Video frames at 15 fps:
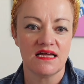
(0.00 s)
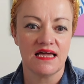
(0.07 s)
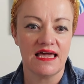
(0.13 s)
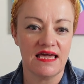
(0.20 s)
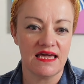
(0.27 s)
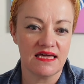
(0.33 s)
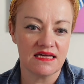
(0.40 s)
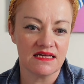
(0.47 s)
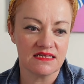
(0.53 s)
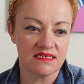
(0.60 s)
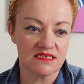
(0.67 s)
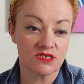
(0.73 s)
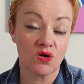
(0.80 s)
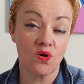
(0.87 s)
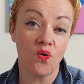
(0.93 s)

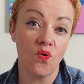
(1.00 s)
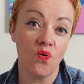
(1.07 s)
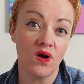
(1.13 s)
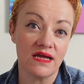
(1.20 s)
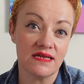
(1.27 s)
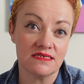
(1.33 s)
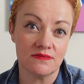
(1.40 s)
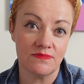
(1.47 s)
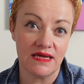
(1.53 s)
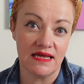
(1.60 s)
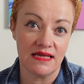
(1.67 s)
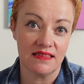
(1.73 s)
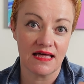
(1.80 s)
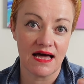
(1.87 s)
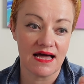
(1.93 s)
is calling to
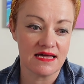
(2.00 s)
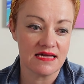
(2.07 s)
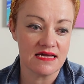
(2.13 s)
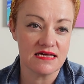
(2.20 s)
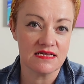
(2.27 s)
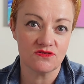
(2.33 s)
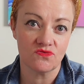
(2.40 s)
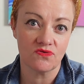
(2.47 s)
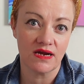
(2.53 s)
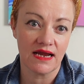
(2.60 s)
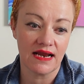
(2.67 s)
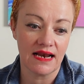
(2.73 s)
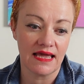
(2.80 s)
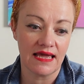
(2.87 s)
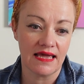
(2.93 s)
me, that is
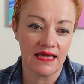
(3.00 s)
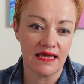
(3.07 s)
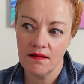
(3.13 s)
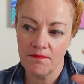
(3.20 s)
really